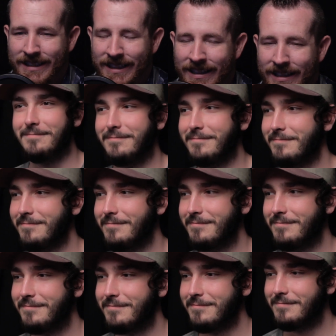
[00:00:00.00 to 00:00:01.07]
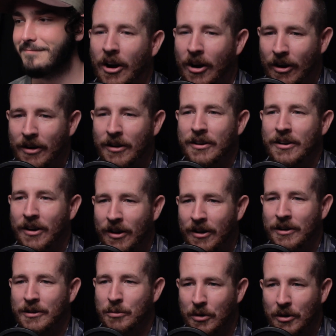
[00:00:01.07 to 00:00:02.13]
Yeah, it looked like
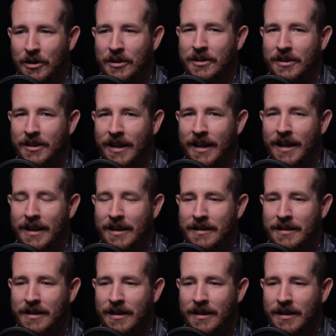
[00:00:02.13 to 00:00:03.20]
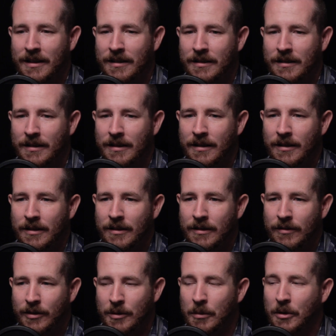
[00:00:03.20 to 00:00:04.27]
hard work, and for
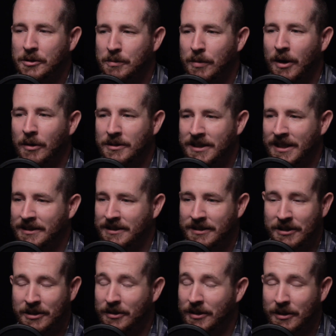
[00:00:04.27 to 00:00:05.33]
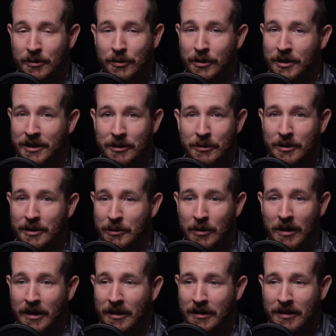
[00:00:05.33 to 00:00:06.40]
the most part was executed really, really
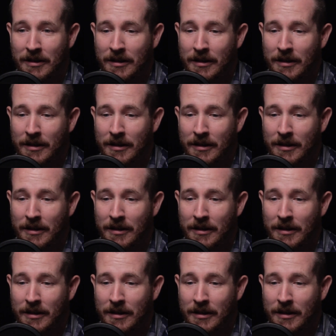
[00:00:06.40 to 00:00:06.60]
well.